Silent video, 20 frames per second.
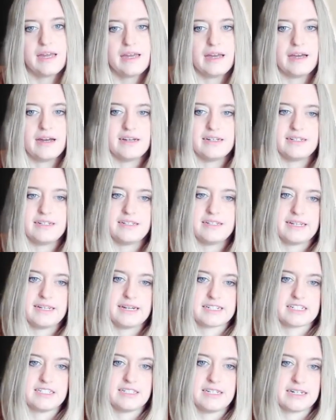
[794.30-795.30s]
and
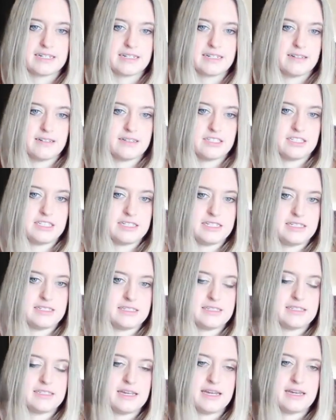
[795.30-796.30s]
detection technologies,
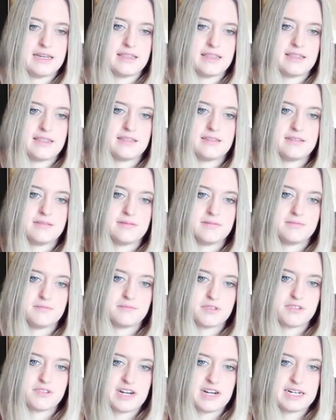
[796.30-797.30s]
and
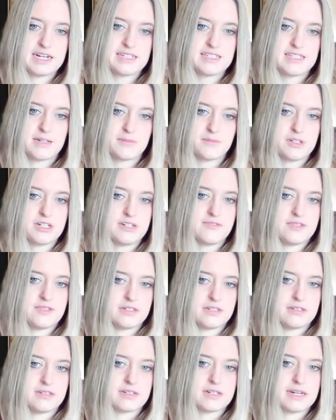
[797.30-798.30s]
provide a summary of
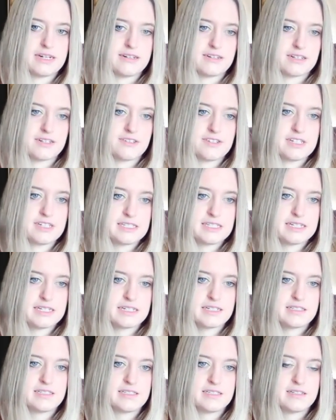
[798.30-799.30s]
their characteristics,
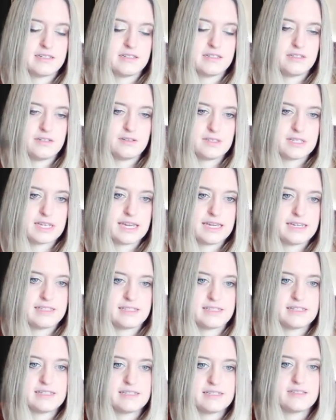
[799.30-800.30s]
use
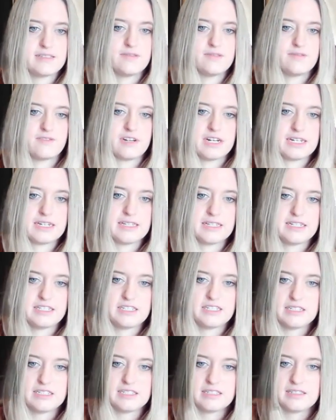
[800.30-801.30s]
cases,
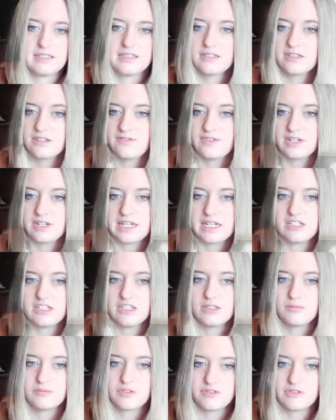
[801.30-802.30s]
regulations, certification,
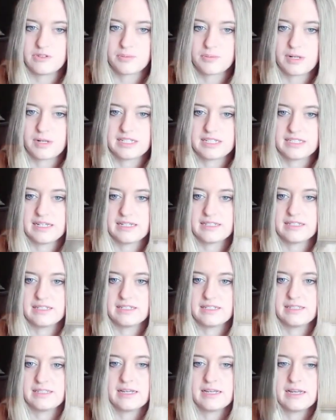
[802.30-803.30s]
approval processes